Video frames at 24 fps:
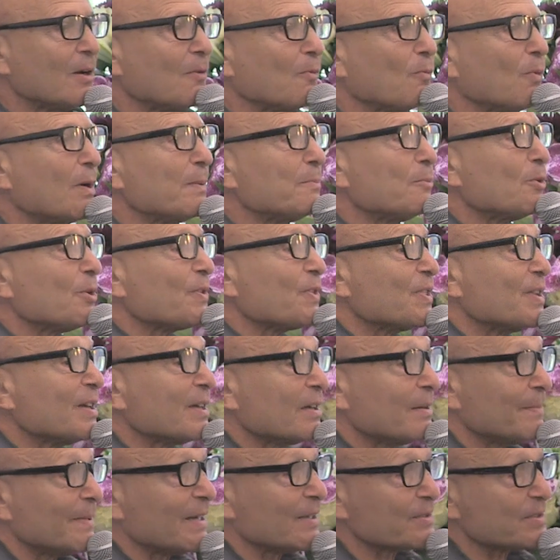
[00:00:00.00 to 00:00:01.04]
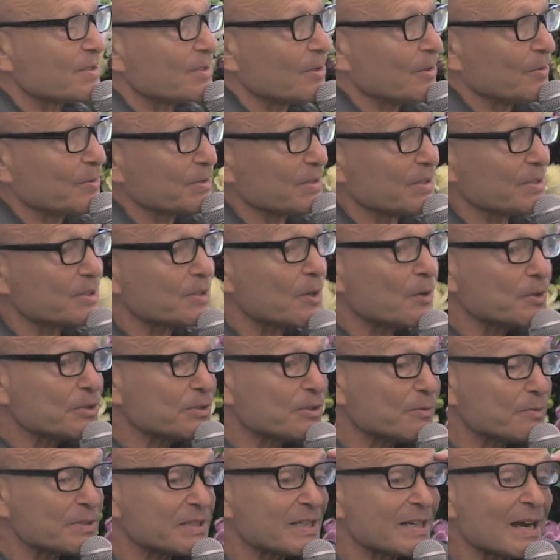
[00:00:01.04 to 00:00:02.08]
One more thing about Sonia.
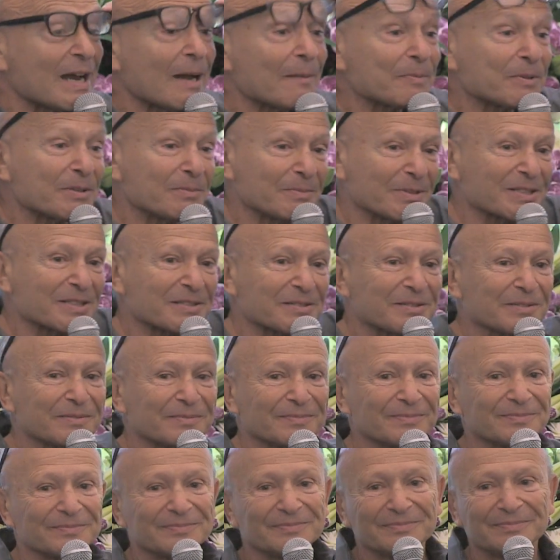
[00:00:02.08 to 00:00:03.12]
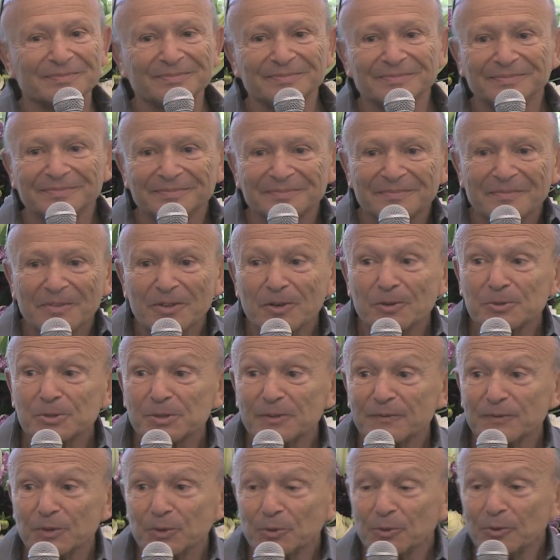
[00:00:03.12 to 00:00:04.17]
Sonia was an optimist. Those
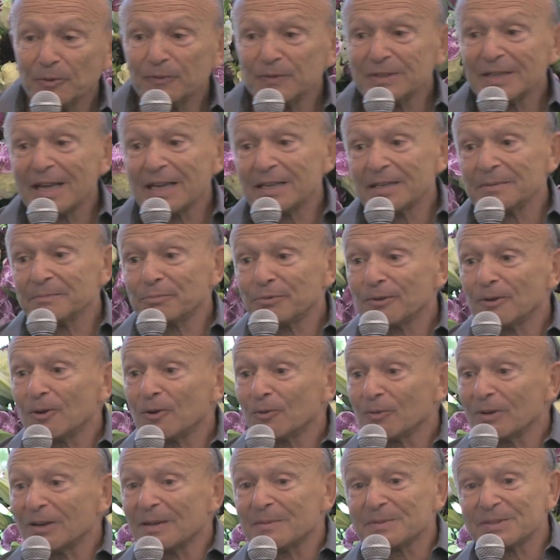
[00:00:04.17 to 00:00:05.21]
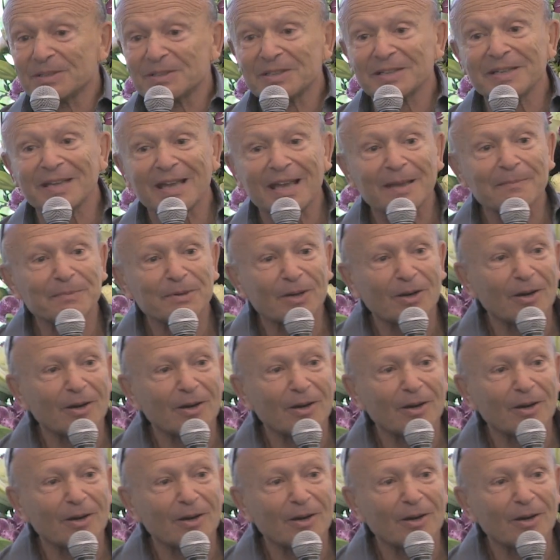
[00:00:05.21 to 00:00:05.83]
of you who've taken programs at the Cape